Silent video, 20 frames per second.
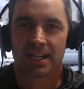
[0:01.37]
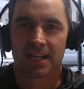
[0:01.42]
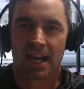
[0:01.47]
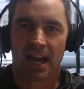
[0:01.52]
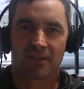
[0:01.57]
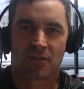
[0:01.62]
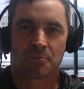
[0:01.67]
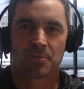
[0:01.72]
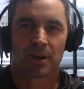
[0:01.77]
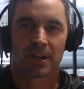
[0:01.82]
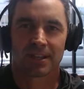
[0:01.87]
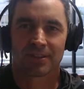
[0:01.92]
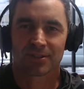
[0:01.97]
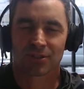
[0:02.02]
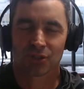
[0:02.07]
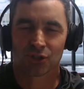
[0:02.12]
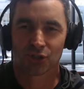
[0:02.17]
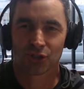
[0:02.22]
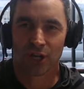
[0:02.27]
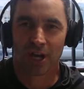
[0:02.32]
Hi everybody,
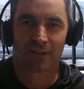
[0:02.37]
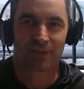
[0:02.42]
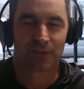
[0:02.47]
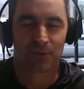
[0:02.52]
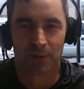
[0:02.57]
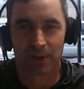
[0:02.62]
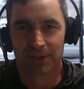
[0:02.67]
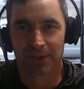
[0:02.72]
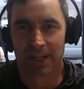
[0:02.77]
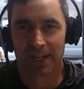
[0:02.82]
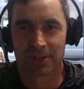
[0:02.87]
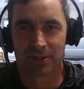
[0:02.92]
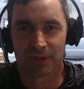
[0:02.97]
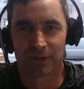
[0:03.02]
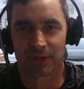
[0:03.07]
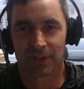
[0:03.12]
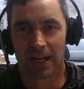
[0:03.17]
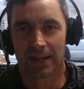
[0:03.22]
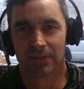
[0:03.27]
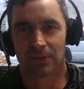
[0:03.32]
this is Jeff with
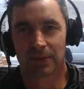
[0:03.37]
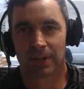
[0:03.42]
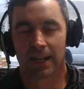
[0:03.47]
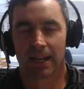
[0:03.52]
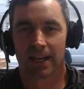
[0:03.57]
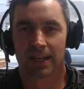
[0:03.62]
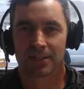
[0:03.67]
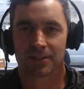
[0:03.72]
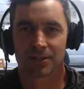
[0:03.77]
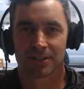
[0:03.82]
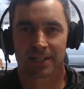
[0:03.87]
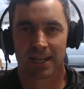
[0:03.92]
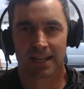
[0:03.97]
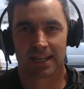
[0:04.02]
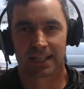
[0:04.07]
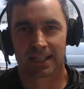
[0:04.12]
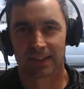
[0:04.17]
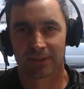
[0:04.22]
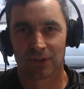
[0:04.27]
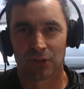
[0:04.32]
Agent 509. Just kind
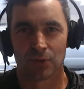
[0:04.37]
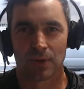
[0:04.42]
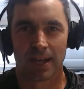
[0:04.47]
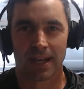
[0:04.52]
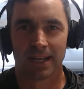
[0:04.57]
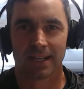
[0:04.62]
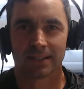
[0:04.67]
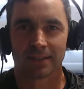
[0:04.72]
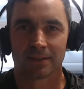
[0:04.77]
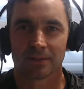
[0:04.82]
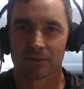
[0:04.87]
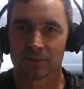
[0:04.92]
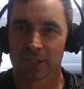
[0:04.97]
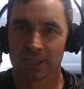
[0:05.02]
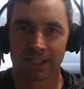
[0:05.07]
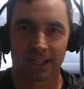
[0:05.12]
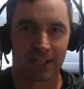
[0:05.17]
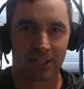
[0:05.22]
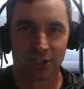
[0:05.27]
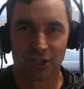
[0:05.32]
of give you
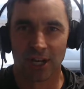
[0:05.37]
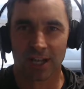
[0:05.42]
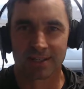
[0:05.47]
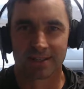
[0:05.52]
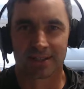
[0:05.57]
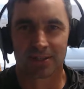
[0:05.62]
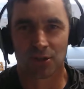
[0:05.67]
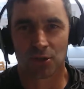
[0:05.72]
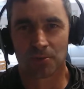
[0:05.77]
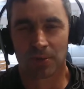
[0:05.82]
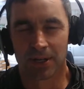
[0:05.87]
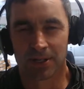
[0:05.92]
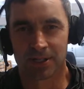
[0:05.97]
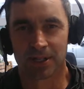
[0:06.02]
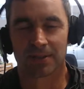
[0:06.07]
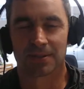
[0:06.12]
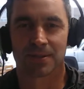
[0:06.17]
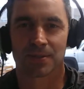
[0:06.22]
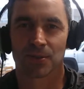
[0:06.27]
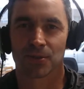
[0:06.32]
didn't get a chance to do much
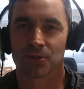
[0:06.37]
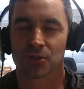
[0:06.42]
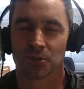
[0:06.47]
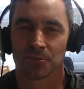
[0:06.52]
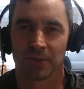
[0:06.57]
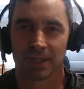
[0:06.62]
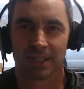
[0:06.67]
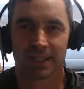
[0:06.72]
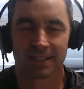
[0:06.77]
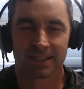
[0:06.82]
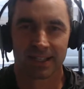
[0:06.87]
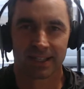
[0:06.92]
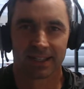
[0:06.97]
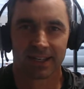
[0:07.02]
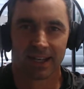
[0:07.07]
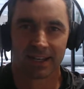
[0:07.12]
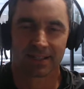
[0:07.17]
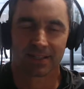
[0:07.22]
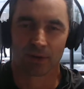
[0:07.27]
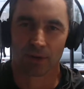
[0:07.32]
on the social media
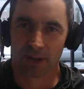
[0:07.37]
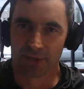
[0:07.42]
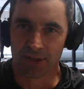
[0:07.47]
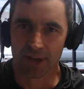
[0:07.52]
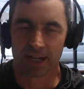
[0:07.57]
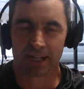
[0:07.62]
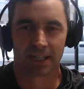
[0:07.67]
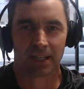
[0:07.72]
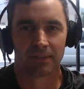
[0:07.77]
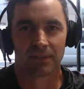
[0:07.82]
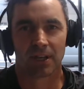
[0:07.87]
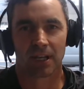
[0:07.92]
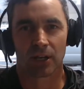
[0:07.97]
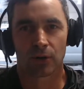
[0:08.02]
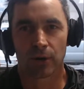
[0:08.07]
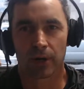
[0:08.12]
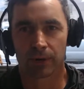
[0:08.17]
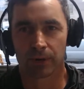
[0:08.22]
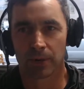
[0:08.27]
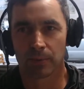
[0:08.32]
today, so I thought I'd give you a
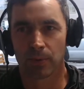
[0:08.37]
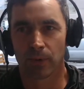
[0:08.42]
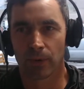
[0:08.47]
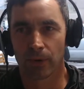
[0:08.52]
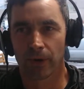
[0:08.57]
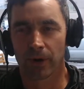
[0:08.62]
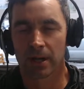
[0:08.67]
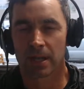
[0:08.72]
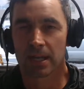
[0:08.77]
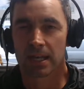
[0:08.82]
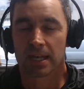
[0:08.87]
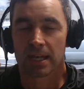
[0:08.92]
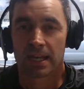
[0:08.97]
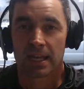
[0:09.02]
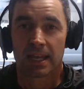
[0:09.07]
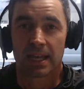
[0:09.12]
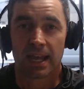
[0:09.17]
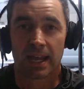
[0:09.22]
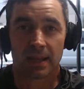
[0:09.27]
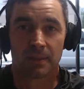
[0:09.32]
quick report.
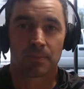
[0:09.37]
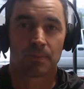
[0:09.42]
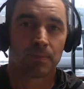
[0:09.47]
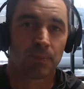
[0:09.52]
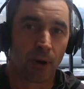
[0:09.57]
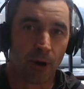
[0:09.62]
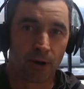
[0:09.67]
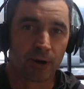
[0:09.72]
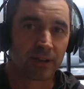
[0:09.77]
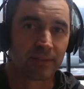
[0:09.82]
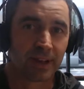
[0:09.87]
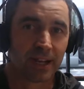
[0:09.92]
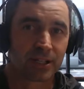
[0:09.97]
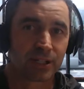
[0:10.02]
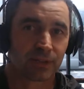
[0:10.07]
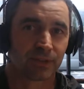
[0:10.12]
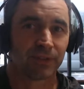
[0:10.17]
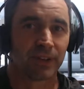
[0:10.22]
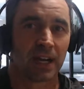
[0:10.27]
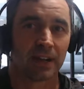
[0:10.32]
Hey, part of
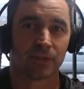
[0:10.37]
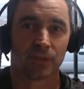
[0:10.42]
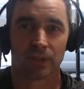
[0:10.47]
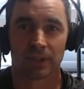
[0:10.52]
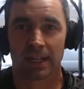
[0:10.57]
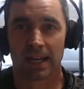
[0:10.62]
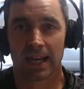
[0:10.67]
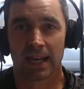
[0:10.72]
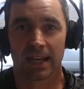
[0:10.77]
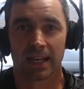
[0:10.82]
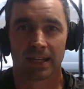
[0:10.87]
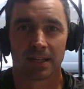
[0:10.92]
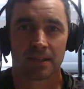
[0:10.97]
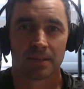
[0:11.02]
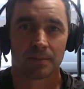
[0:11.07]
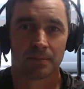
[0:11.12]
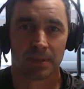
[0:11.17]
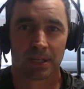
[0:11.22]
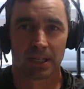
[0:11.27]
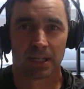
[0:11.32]
Agent 509
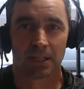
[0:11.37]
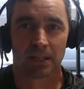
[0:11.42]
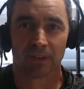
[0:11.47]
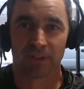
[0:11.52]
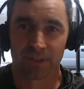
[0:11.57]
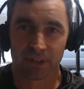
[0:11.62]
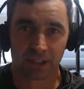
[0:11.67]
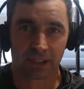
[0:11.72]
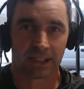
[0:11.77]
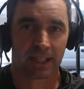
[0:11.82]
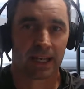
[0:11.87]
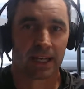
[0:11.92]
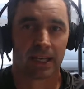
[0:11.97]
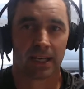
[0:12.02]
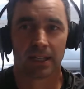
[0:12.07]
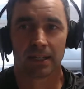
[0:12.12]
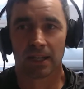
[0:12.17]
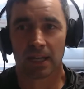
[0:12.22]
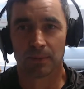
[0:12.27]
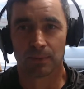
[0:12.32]
being
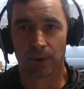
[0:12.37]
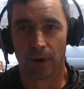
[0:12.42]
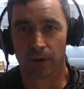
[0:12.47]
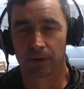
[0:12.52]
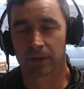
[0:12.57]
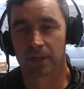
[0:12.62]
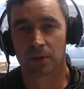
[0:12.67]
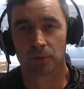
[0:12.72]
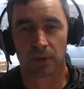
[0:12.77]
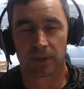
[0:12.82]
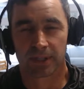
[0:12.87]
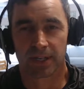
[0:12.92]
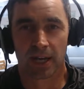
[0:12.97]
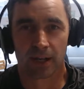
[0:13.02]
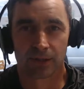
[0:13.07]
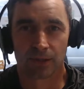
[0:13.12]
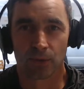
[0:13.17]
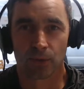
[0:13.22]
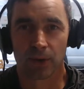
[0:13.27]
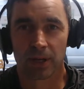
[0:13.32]
affiliated and partnering with
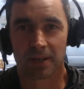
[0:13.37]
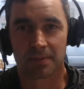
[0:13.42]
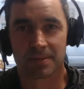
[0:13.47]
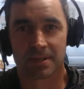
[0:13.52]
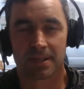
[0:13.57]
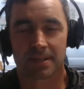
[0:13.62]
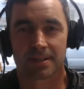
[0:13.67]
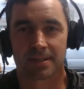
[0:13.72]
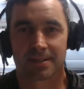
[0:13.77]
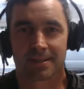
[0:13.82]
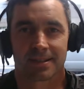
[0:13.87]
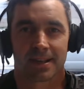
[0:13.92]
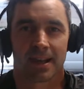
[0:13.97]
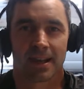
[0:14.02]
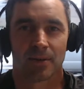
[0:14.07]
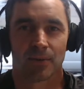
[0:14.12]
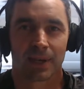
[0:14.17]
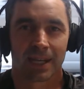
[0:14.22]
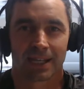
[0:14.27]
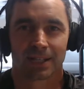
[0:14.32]
Keller Willams is
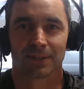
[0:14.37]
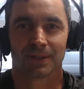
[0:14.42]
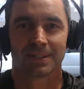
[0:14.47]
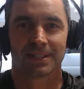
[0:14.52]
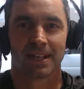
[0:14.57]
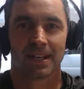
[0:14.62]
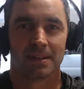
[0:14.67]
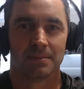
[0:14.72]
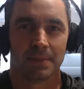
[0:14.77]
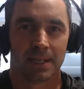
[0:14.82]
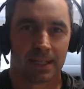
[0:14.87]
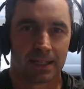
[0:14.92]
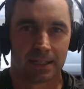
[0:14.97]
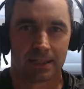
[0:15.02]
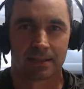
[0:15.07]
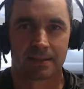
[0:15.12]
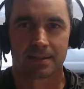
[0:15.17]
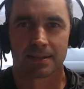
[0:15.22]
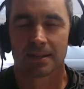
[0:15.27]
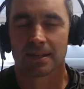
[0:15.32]
that we get to attend
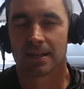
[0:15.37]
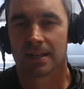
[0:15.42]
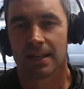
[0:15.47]
meetings.